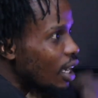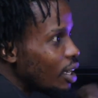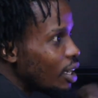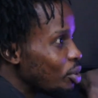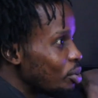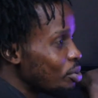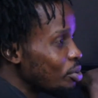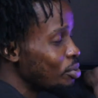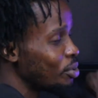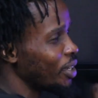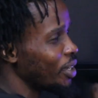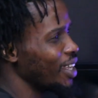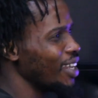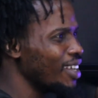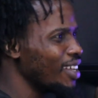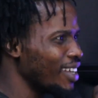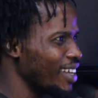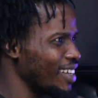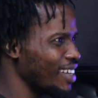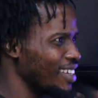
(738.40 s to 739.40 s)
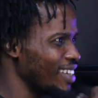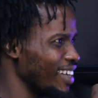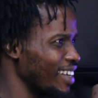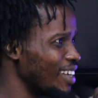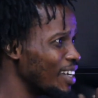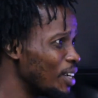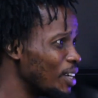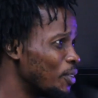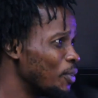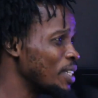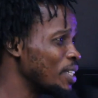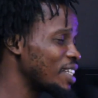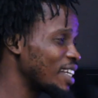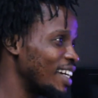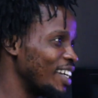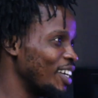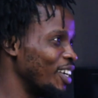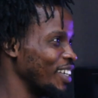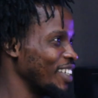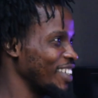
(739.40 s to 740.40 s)
I don't which
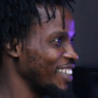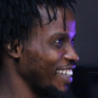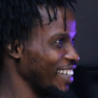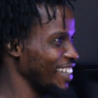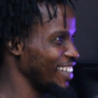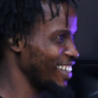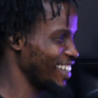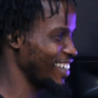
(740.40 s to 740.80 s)
kind of